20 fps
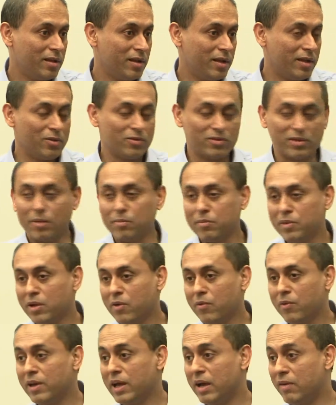And to some
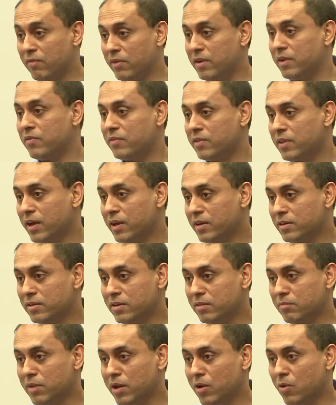degree, I've lived
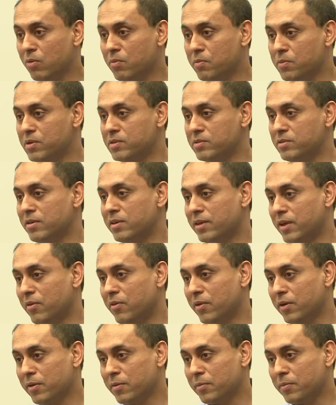that in my own personal
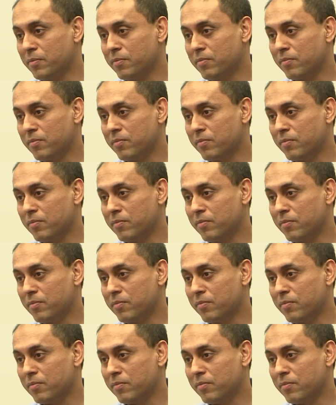career.